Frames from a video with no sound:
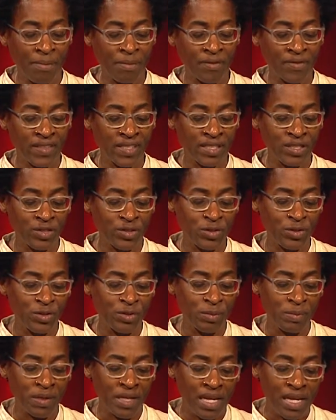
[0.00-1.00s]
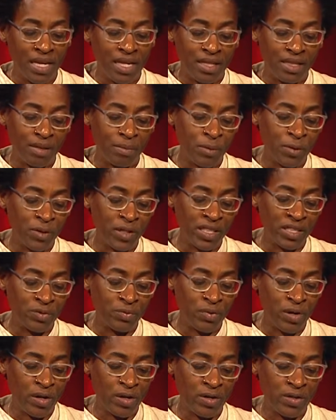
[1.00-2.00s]
the stoop, the boys
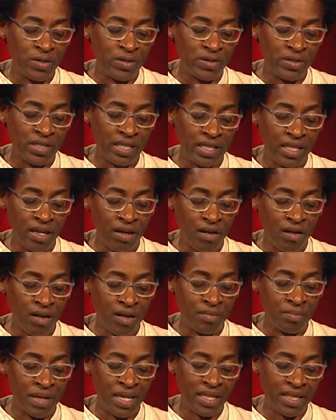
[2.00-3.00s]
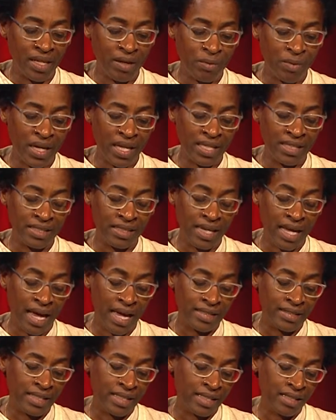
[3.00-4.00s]
rose and they all made their way to
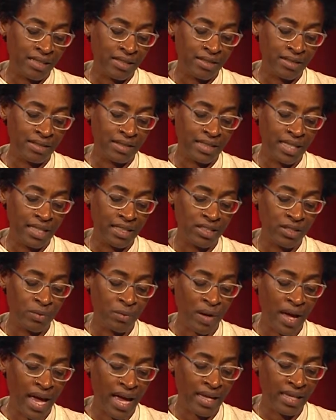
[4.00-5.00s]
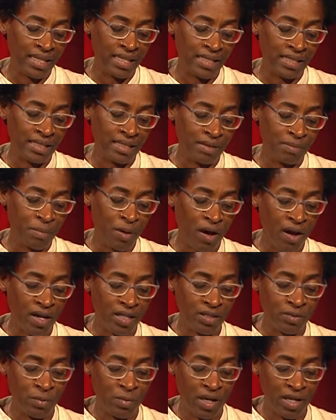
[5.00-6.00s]
identical station wagons,
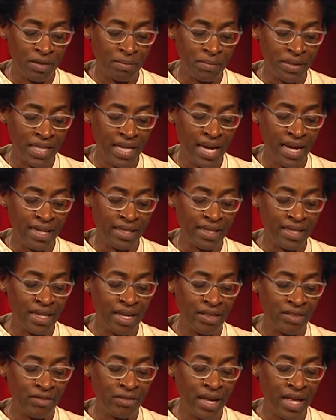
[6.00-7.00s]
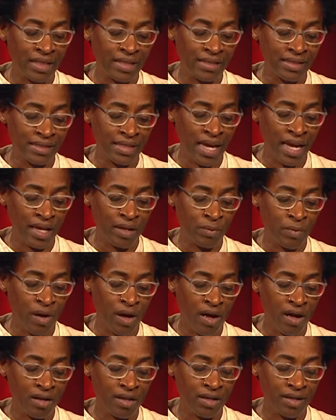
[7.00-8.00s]
parked one behind the other at the
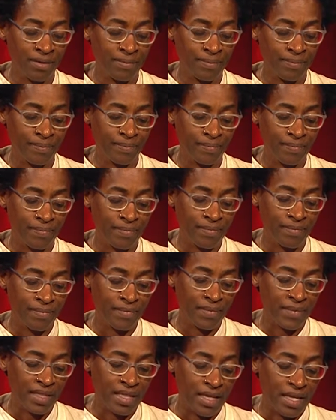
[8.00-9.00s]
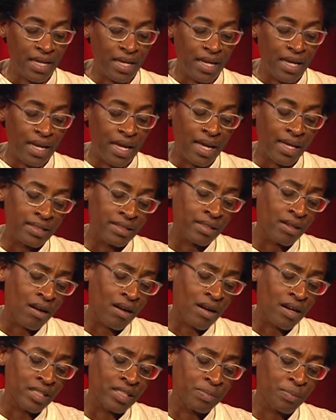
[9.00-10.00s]
sidewalk. As the
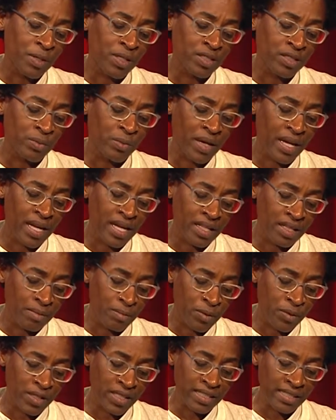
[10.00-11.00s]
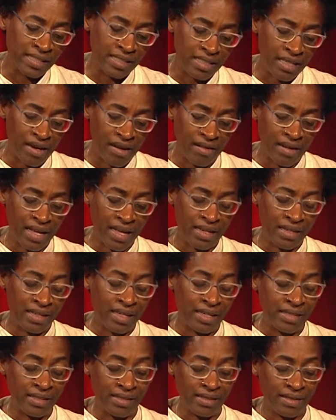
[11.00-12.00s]
cars pulled away, the boys stared at
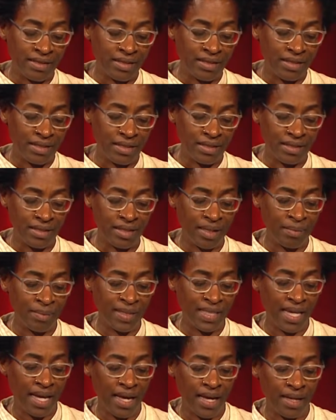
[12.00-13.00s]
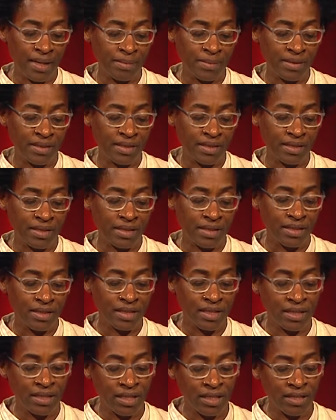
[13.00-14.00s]
us. Sometimes
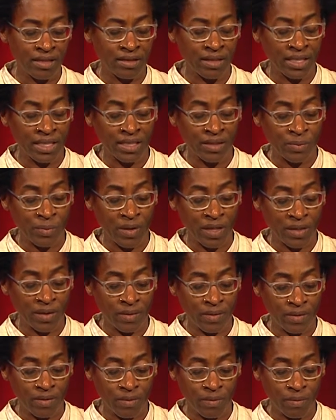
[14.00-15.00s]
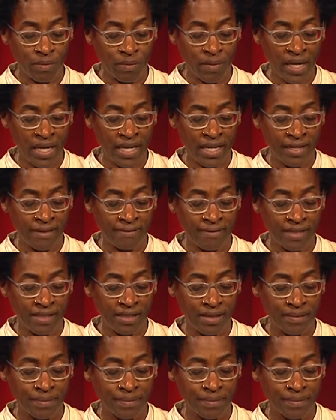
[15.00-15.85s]
the littlest one waved.